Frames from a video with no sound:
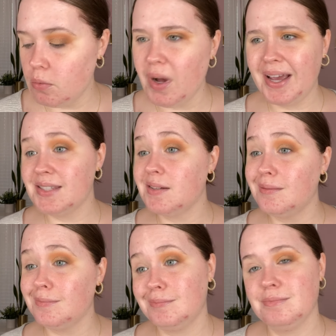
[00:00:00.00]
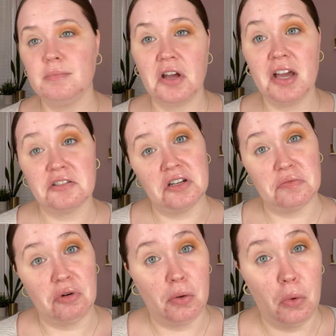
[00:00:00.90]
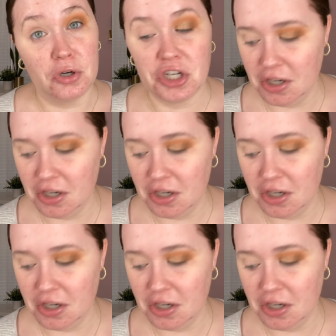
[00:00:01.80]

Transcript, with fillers: Well, I guess, um, I guess it is pretty orange.